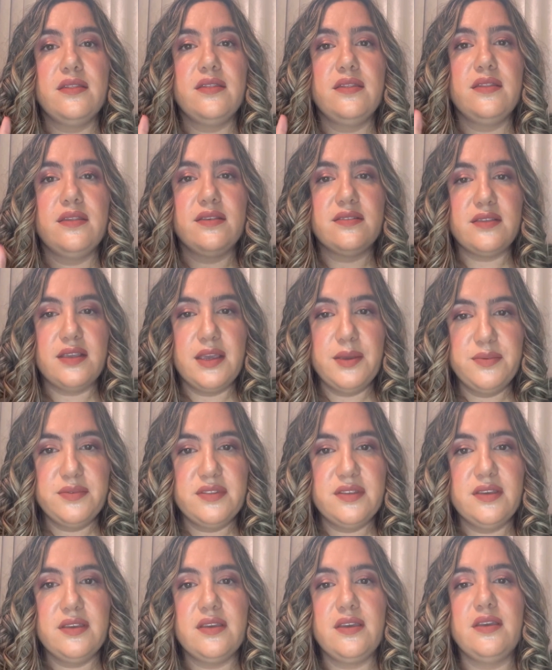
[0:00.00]
this
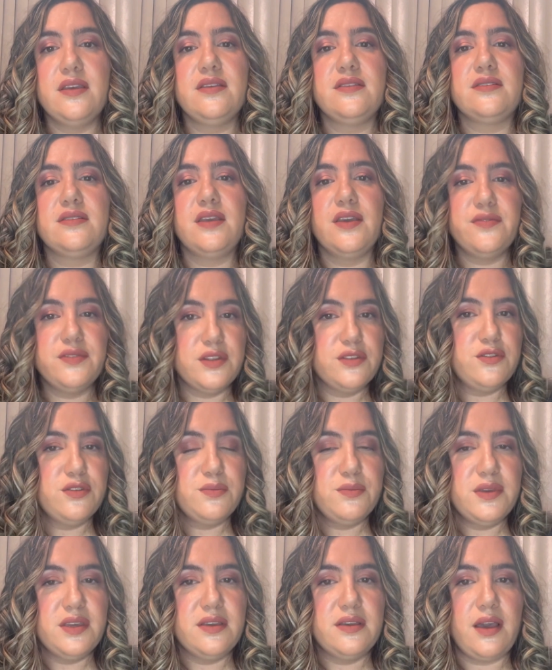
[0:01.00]
Ipsy is gifted to
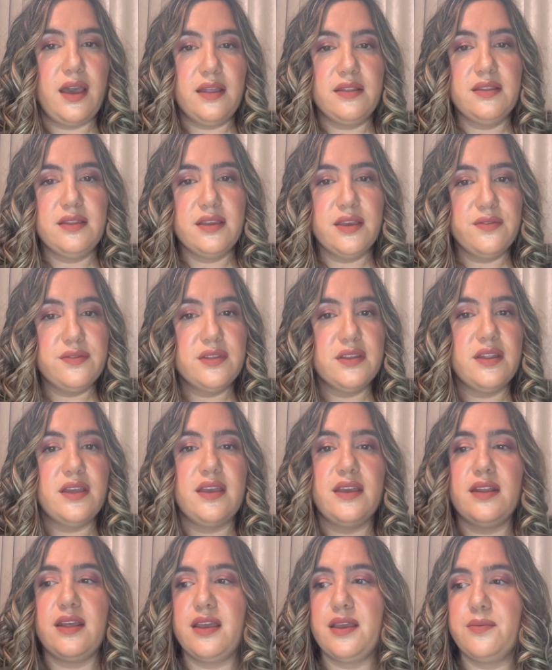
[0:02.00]
me, kindly gifted,
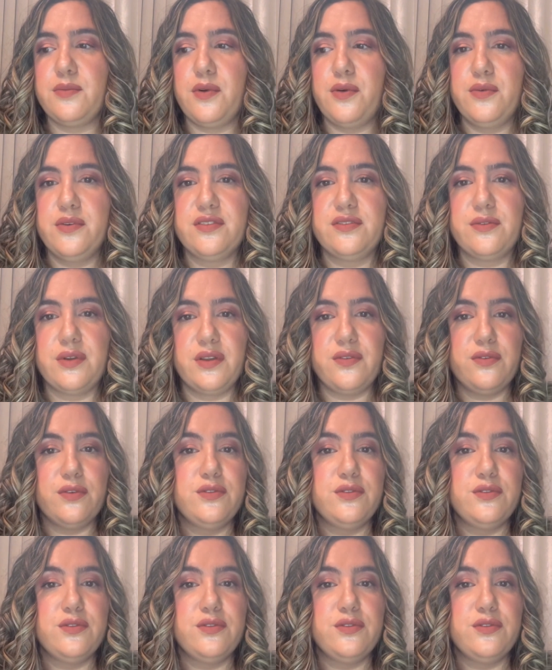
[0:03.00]
and I am always grateful